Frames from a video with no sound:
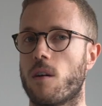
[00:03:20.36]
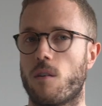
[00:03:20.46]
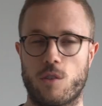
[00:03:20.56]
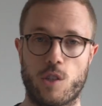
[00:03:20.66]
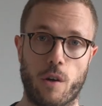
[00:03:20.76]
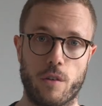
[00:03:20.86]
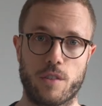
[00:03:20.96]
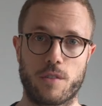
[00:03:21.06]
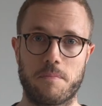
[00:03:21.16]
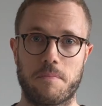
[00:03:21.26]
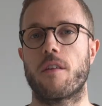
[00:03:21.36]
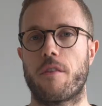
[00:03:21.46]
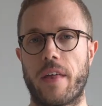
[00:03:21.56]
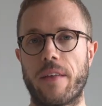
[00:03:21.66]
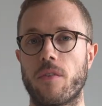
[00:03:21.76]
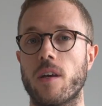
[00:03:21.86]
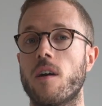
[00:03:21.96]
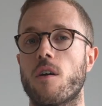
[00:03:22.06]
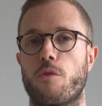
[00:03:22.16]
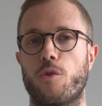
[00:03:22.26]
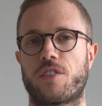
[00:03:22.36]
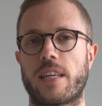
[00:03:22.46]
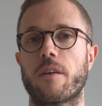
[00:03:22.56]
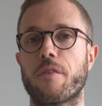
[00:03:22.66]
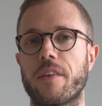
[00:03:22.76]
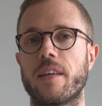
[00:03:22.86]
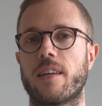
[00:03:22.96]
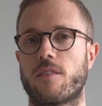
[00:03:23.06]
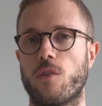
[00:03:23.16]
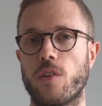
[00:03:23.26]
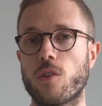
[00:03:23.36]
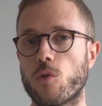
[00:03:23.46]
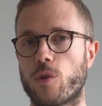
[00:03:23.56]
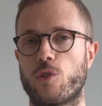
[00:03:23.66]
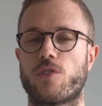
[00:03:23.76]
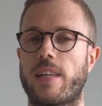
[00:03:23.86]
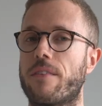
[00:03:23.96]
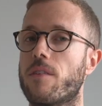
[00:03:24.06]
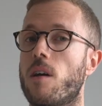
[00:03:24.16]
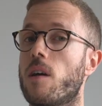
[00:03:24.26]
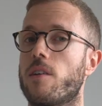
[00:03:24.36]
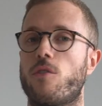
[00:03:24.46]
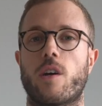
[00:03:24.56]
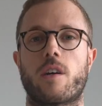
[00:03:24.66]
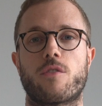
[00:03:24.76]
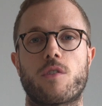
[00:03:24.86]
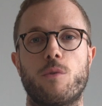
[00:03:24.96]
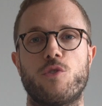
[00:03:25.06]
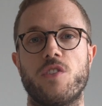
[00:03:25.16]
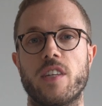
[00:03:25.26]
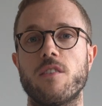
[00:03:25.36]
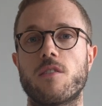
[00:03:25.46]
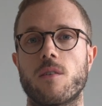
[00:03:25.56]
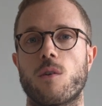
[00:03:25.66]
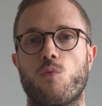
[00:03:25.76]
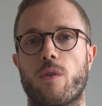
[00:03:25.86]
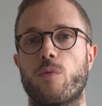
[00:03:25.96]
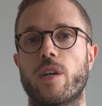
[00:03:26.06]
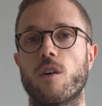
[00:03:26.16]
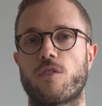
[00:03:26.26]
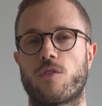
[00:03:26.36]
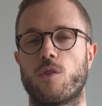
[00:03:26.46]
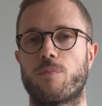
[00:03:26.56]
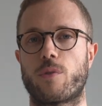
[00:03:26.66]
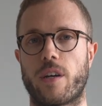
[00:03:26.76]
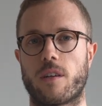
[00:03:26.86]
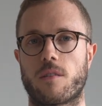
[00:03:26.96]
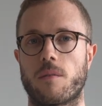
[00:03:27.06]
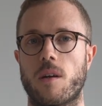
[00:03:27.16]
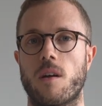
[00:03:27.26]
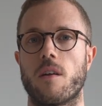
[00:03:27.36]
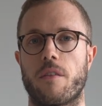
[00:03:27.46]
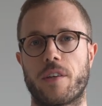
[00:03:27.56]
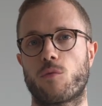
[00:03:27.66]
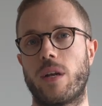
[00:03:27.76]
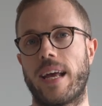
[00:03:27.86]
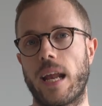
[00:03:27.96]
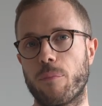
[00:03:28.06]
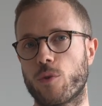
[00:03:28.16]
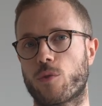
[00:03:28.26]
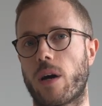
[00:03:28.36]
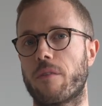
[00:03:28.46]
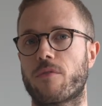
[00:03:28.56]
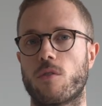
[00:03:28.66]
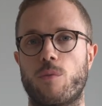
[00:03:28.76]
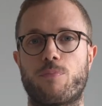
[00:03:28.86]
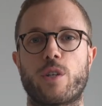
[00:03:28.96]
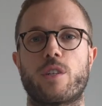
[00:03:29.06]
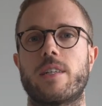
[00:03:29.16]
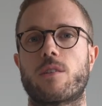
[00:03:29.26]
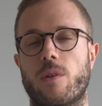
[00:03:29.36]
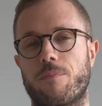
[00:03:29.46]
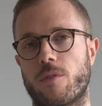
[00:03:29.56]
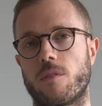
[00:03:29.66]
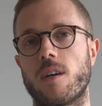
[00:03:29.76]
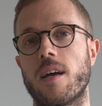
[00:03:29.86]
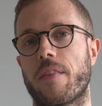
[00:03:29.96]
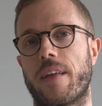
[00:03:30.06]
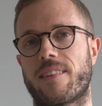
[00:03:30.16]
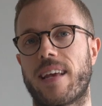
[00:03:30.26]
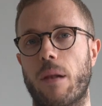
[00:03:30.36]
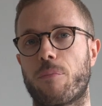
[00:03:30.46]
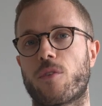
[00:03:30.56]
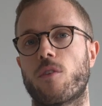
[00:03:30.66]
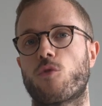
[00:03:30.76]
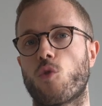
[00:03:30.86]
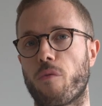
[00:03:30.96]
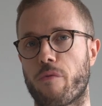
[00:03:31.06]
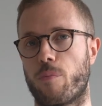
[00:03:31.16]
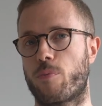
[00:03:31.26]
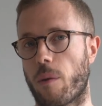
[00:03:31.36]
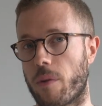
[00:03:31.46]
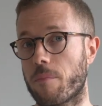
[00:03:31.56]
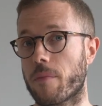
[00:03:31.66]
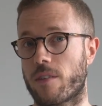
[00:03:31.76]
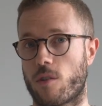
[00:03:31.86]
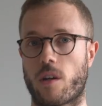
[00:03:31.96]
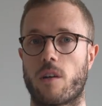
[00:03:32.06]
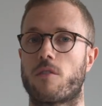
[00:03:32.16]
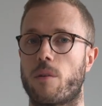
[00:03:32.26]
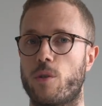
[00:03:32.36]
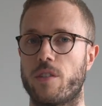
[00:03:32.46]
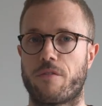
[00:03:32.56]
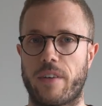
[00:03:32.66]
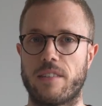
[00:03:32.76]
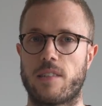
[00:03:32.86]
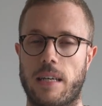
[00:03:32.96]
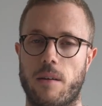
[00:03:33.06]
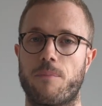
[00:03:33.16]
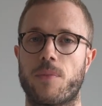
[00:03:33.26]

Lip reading: or joggers. Then, the second thing that you need to understand is your customer's needs with regards to your product. This will help you craft a product description that helps solve the problem that your customer is facing.